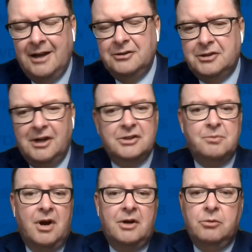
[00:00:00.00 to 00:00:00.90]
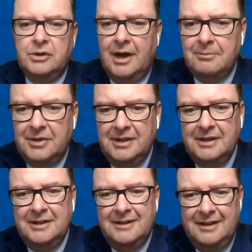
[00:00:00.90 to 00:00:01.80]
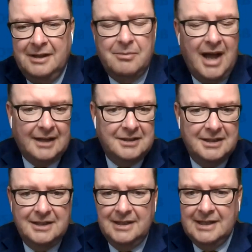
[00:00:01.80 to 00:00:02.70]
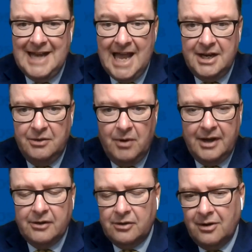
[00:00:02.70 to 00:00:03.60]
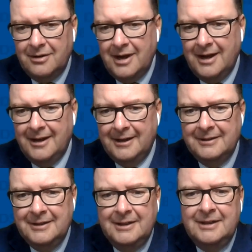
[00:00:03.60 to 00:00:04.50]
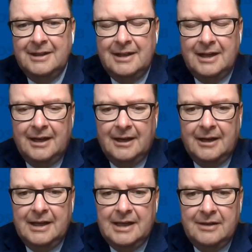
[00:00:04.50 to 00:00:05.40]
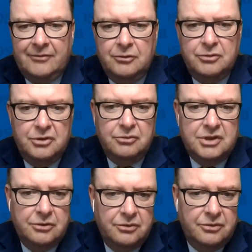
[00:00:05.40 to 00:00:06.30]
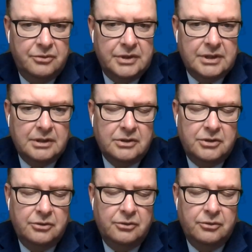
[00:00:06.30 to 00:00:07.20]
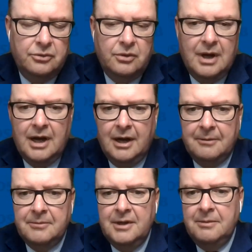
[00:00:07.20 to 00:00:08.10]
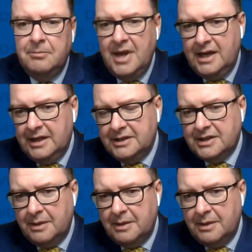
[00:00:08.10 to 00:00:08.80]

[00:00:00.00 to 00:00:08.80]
uh, your child's mark will not be impacted in any way, or uh, uh, if you do choose to um, make an